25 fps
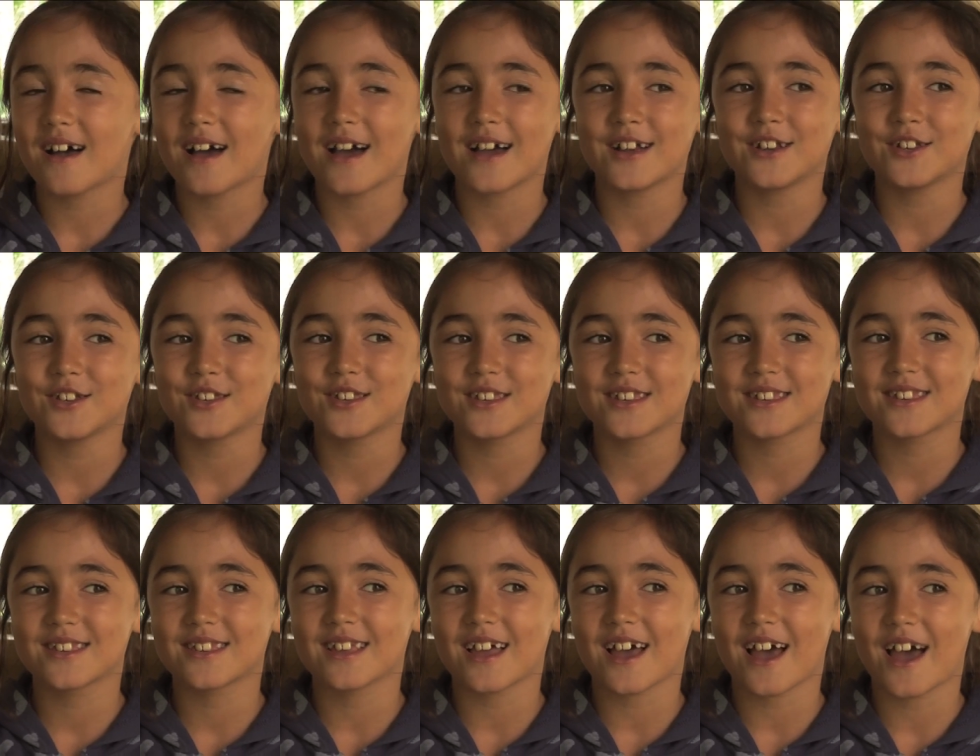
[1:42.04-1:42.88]
I
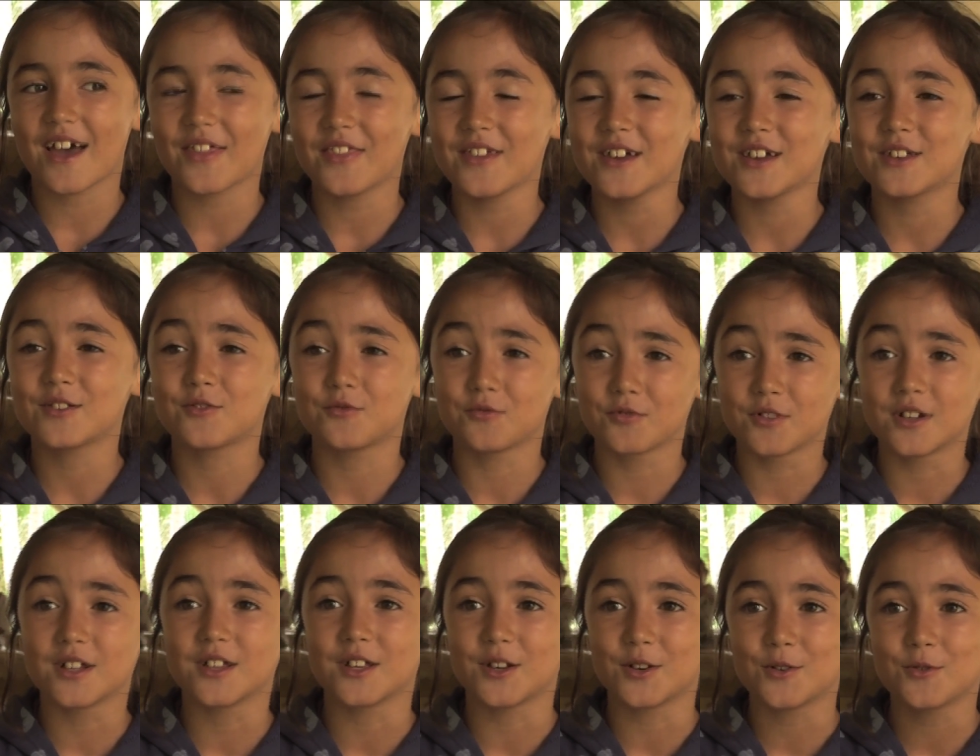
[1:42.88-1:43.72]
just I think it's
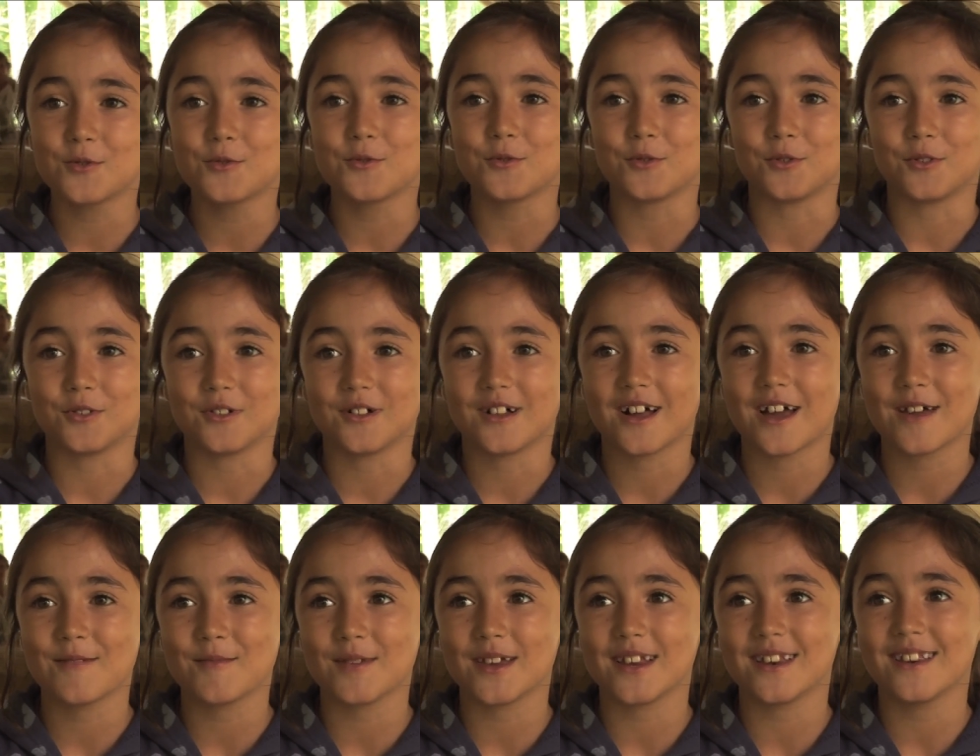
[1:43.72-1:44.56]
really cool.
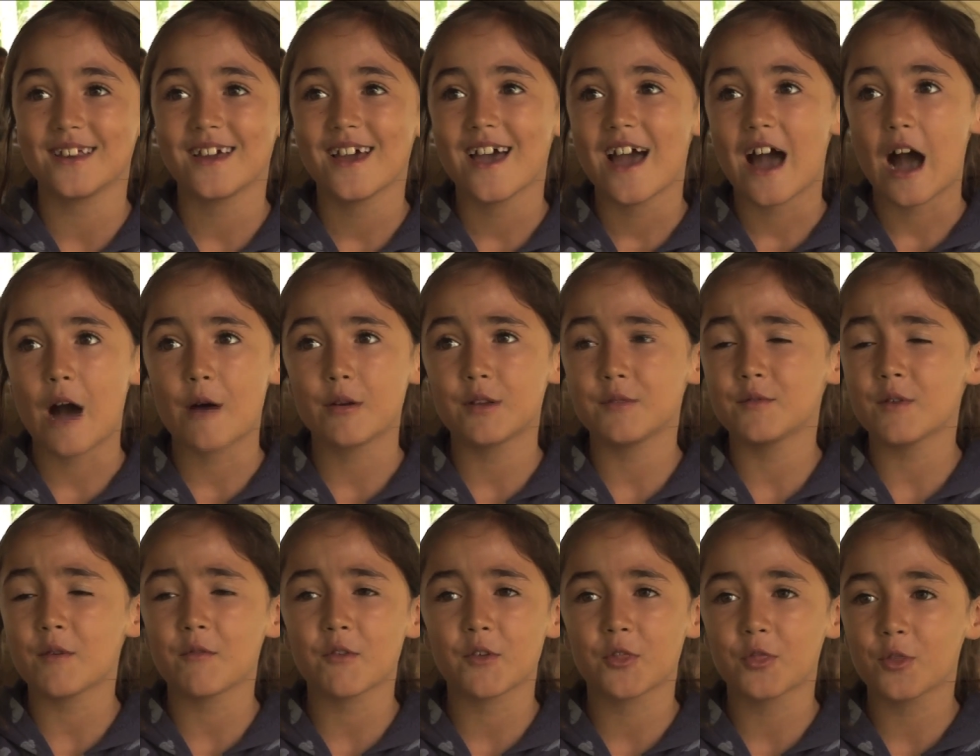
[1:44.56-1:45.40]
I mean, I would
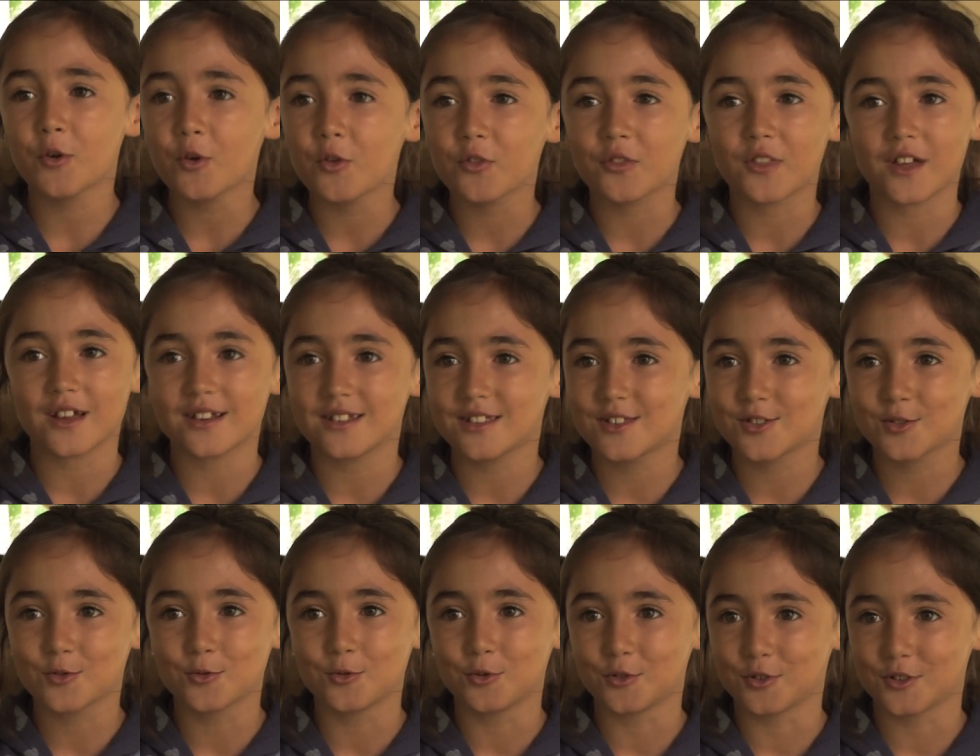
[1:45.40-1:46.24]
have never thought that
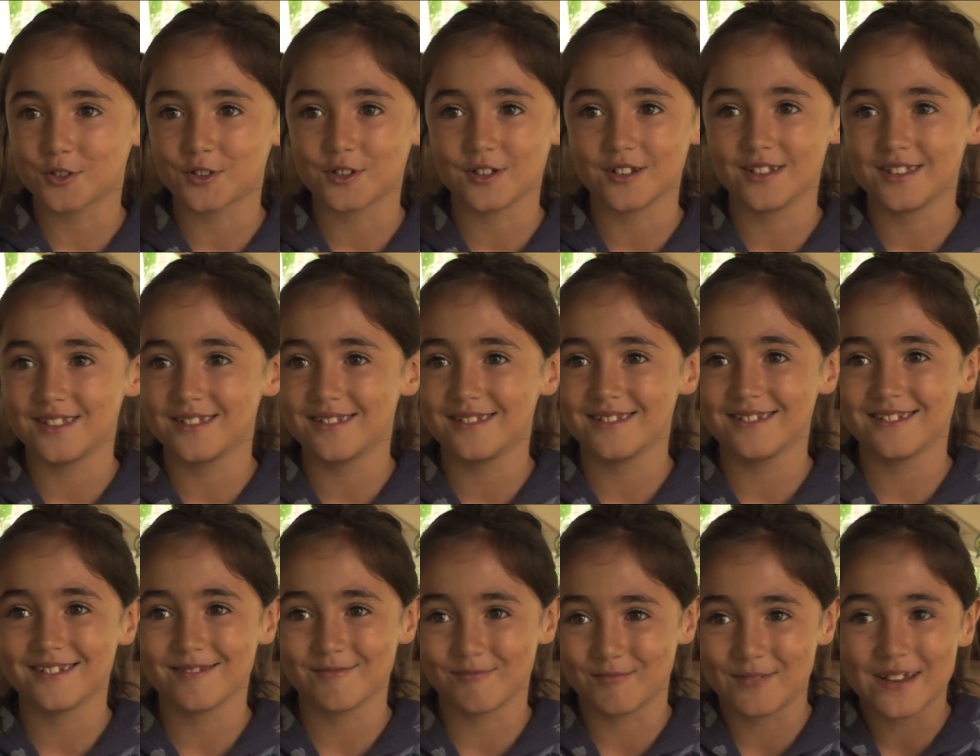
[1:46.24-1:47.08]
schools could
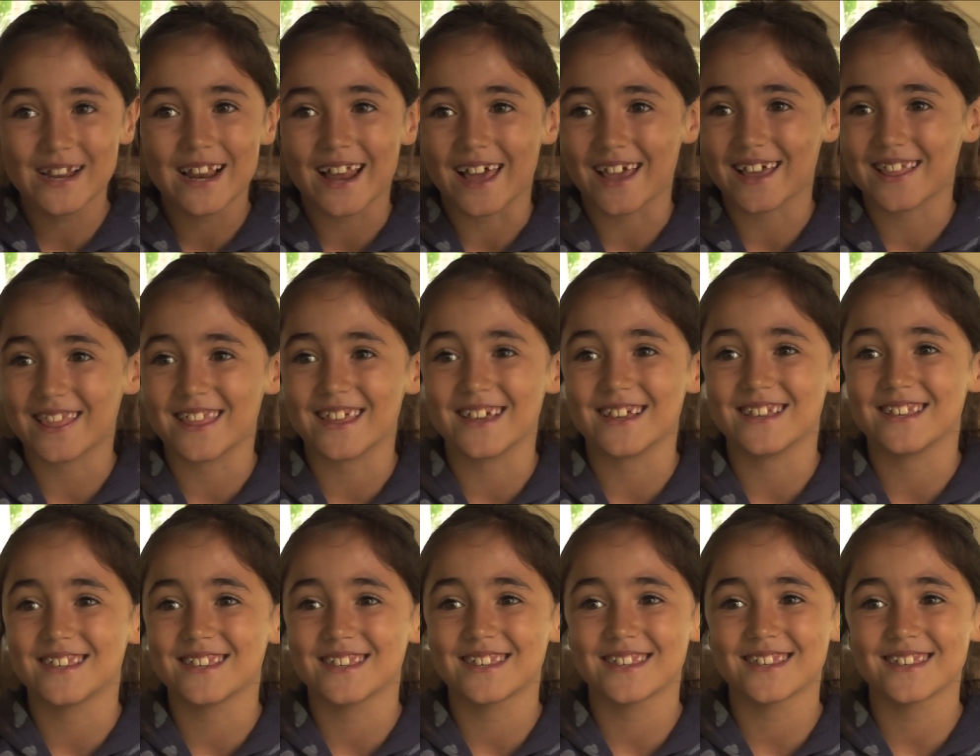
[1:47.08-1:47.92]
be like
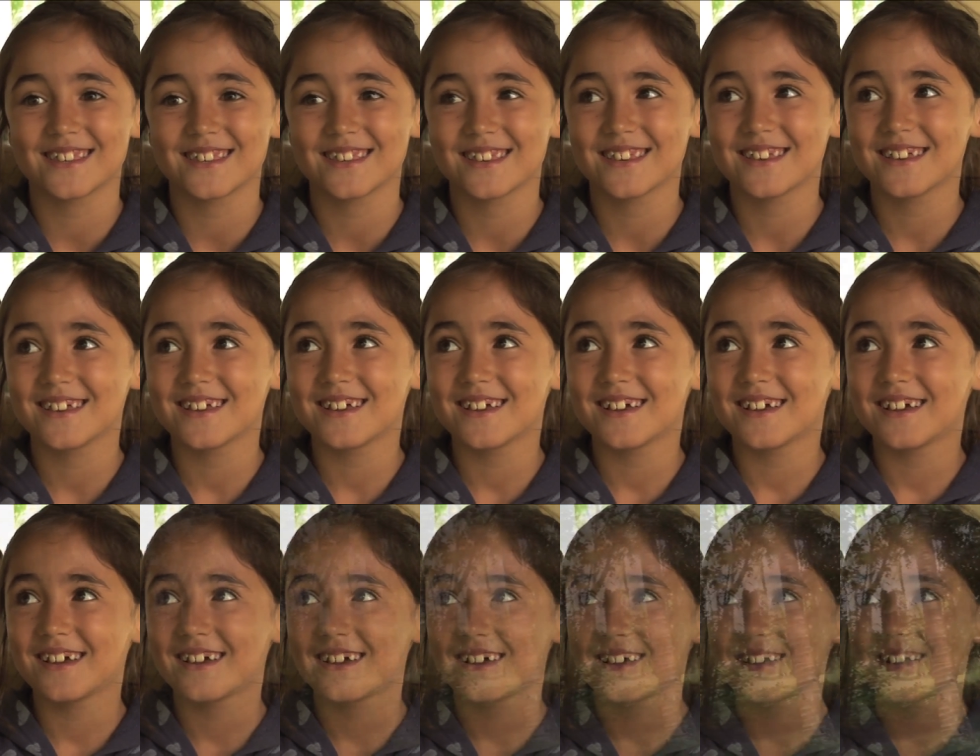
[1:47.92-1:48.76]

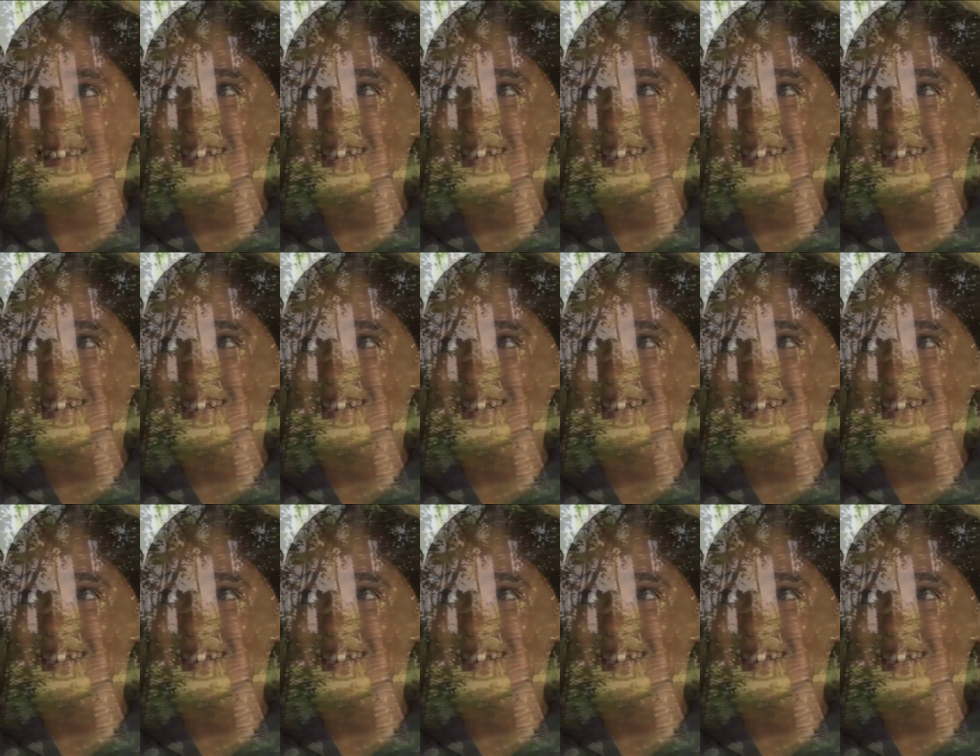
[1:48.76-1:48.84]
this.